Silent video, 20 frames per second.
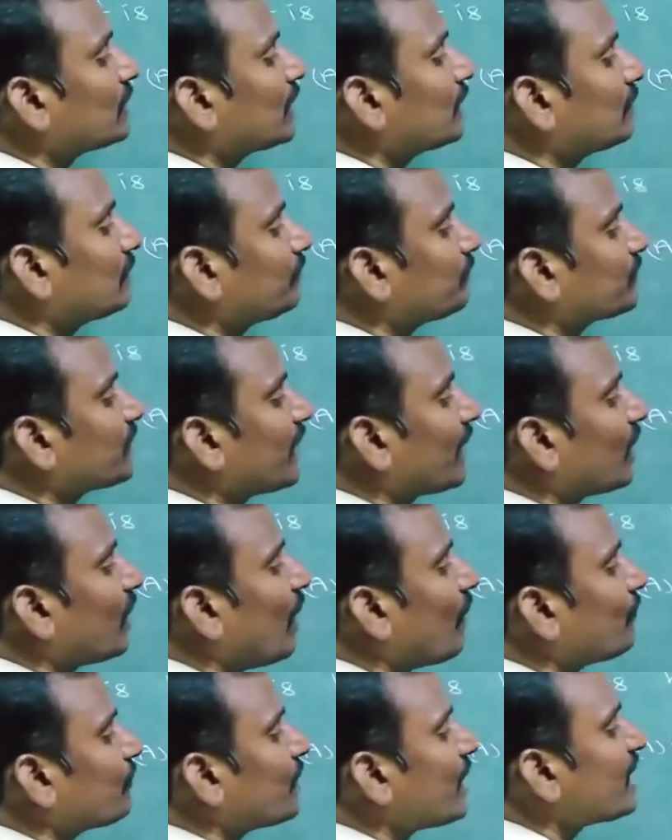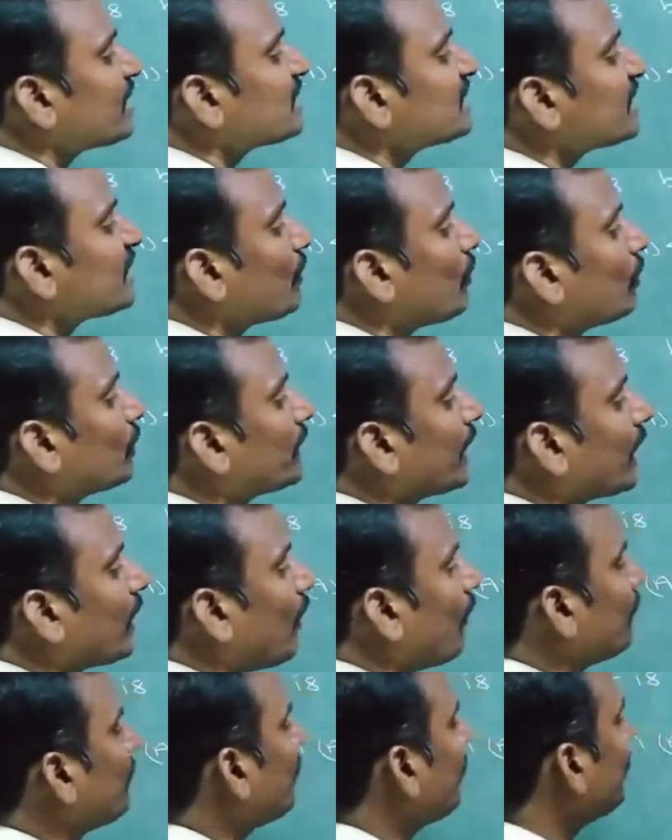that n of a is equal to
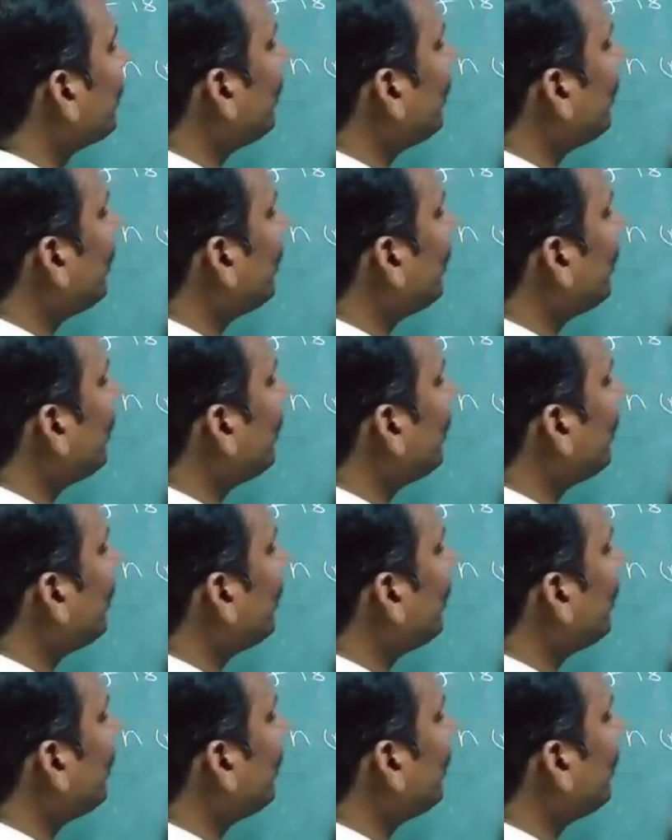n of b